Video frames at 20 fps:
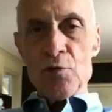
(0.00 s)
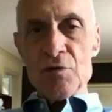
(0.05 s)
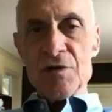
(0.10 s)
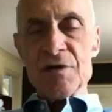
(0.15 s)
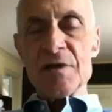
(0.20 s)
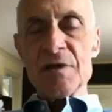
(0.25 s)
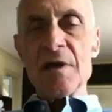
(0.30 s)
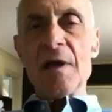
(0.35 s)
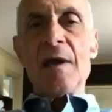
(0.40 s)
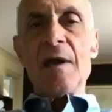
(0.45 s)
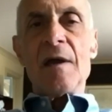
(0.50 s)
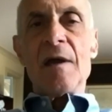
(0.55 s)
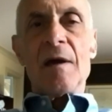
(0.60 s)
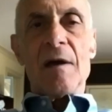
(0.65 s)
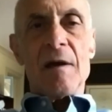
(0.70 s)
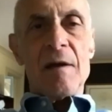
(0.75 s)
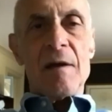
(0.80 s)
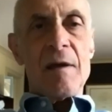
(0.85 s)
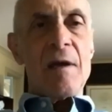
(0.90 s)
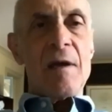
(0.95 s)
going to
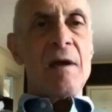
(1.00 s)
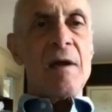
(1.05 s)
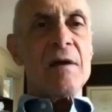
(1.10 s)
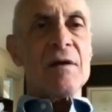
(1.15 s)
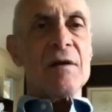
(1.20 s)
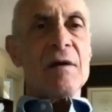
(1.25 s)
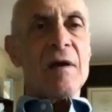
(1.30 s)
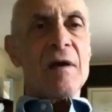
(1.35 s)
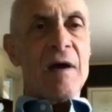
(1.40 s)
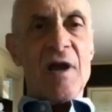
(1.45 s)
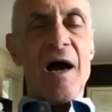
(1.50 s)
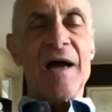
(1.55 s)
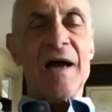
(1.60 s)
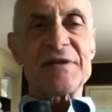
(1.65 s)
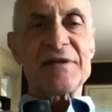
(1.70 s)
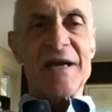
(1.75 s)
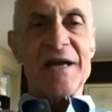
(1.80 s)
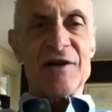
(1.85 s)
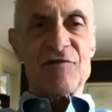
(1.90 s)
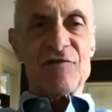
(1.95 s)
use
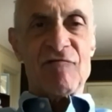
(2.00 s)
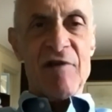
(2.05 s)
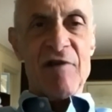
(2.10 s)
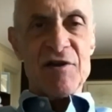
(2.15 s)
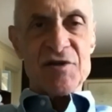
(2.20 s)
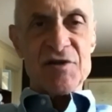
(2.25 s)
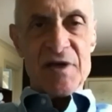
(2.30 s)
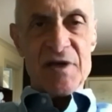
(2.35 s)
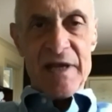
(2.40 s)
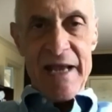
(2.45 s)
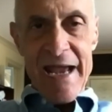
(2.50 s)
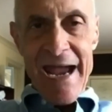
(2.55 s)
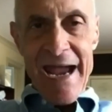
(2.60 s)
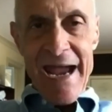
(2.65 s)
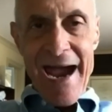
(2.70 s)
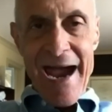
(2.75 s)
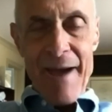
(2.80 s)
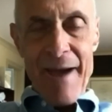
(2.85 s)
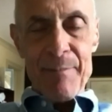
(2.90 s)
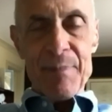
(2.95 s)
a contact
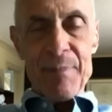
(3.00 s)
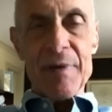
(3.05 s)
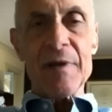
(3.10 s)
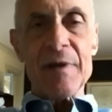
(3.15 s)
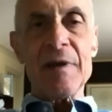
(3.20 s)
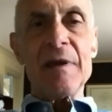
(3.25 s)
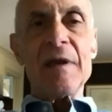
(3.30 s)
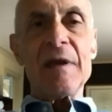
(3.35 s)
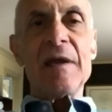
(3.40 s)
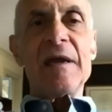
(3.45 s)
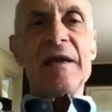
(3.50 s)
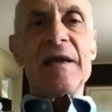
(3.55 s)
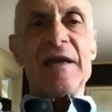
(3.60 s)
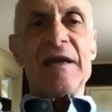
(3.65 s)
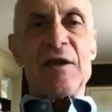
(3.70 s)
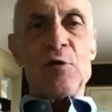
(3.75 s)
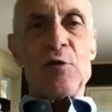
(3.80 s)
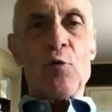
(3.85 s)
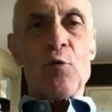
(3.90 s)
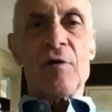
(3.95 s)
tracing app
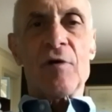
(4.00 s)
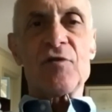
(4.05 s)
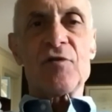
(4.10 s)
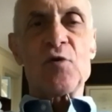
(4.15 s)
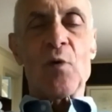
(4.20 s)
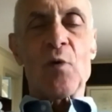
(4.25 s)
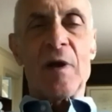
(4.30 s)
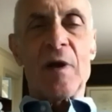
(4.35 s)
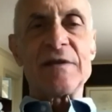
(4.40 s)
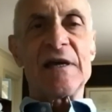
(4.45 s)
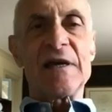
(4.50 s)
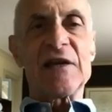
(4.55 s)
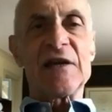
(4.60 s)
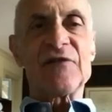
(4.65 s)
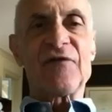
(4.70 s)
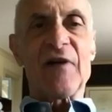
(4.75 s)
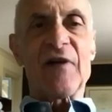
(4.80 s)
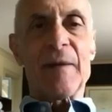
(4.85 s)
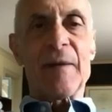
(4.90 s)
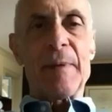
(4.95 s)
in order to
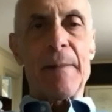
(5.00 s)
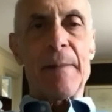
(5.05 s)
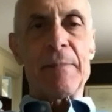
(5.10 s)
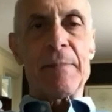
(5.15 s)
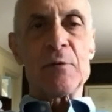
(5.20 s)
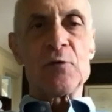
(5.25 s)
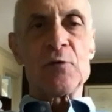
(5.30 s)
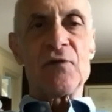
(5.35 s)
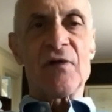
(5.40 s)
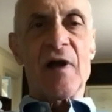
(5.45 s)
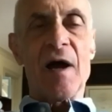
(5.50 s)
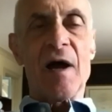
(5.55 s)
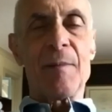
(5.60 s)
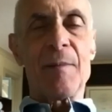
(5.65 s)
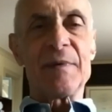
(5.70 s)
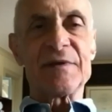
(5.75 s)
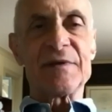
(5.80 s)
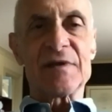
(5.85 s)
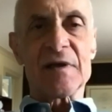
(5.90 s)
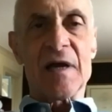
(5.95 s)
identify people who
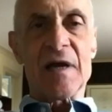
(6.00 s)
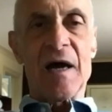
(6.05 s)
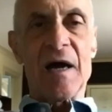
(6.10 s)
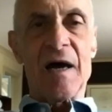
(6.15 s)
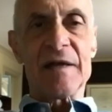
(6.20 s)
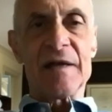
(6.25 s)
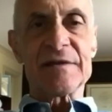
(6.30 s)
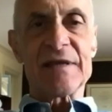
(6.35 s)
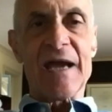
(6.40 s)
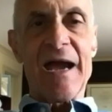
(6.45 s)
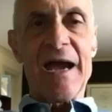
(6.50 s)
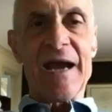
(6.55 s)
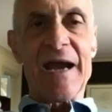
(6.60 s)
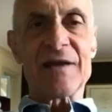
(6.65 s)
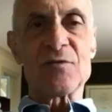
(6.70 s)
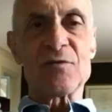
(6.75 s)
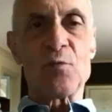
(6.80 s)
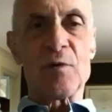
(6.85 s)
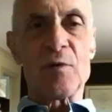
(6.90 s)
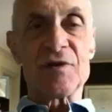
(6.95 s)
come into
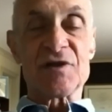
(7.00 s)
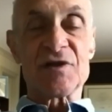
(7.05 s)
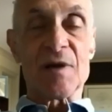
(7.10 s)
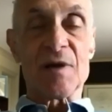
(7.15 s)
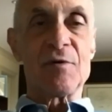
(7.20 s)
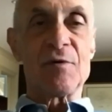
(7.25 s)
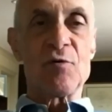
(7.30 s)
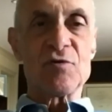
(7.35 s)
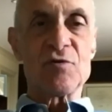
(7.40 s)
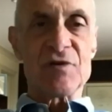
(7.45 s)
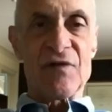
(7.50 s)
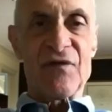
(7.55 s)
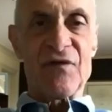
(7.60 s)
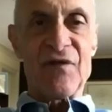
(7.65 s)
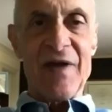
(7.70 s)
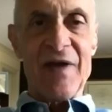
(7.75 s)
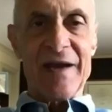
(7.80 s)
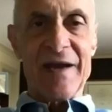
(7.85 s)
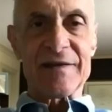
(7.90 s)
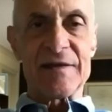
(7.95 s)
contact with someone who's
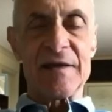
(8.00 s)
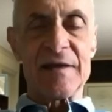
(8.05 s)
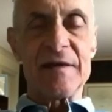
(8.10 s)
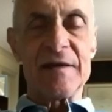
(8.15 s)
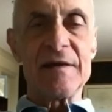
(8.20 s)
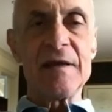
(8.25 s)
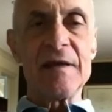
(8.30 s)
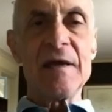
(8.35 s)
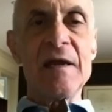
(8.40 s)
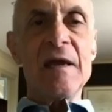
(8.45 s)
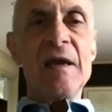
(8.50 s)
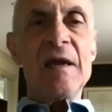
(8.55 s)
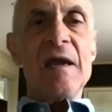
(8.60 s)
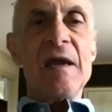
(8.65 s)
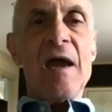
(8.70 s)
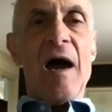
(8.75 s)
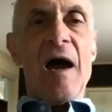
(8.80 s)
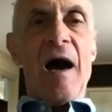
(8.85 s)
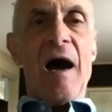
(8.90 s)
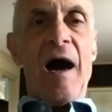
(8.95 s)
infected,
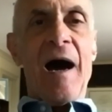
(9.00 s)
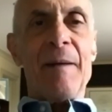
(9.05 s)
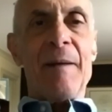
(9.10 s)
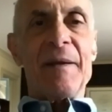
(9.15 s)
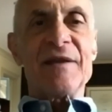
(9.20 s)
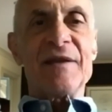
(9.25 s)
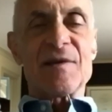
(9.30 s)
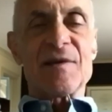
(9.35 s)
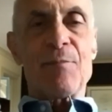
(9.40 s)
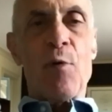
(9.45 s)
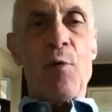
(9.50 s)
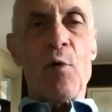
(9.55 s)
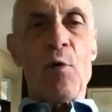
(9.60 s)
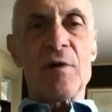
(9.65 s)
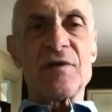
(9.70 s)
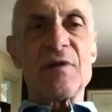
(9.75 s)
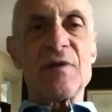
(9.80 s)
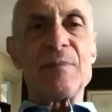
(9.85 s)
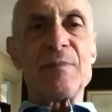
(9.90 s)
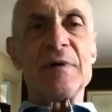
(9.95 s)
um, it's important to
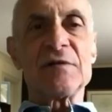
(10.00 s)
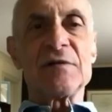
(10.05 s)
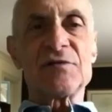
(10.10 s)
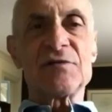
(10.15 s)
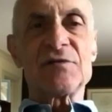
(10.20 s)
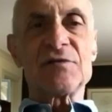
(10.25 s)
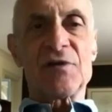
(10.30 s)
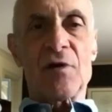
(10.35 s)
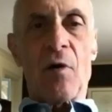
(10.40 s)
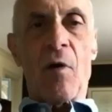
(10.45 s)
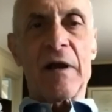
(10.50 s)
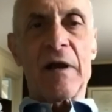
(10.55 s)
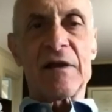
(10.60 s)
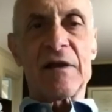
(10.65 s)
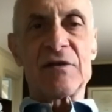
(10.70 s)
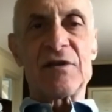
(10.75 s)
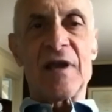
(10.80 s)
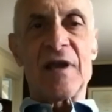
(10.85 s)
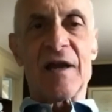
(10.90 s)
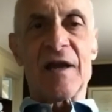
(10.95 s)
build an
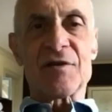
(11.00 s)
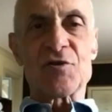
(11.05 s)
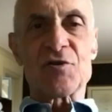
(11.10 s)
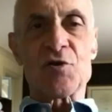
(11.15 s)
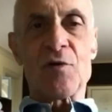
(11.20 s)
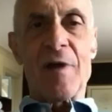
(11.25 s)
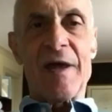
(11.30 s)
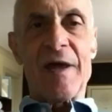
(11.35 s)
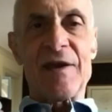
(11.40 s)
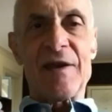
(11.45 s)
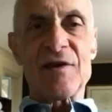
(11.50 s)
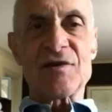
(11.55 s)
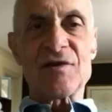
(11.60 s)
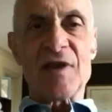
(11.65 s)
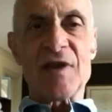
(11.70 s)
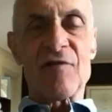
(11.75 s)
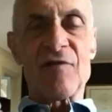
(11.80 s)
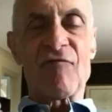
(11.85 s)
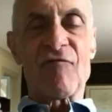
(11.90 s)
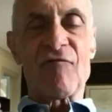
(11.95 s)
architecture and a set of
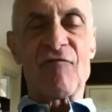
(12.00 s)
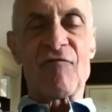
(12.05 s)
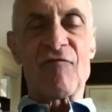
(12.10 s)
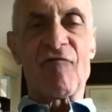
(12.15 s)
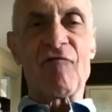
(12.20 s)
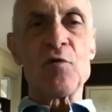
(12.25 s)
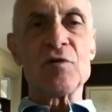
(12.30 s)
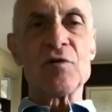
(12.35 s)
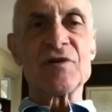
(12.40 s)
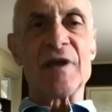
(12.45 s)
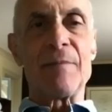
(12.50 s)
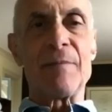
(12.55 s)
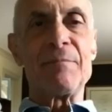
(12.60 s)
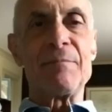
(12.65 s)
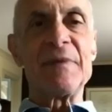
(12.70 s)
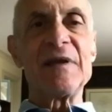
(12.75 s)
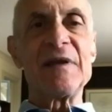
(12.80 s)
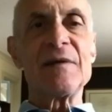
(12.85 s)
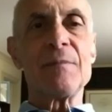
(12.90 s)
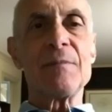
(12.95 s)
rules that
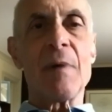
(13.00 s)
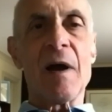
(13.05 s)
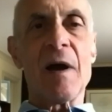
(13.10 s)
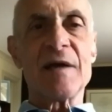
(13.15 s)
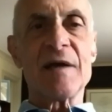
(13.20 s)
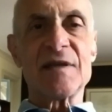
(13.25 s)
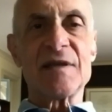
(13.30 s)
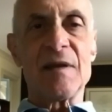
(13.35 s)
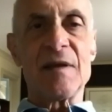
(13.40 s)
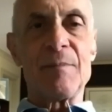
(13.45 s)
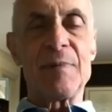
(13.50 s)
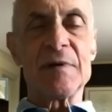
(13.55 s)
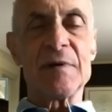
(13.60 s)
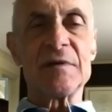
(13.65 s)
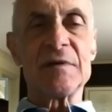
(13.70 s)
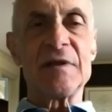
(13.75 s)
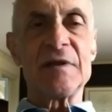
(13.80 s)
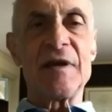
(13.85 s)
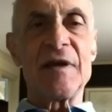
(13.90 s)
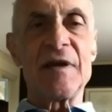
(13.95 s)
minimize the ability to
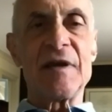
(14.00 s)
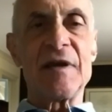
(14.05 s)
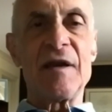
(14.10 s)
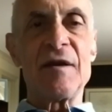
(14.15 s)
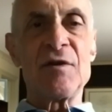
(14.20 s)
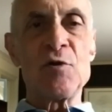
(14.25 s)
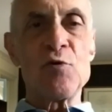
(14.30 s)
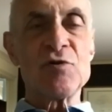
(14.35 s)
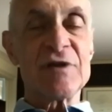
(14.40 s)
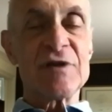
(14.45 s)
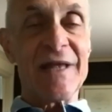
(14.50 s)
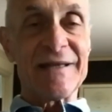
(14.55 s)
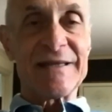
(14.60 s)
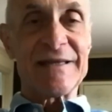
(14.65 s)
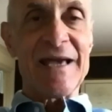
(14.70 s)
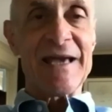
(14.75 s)
use that data for other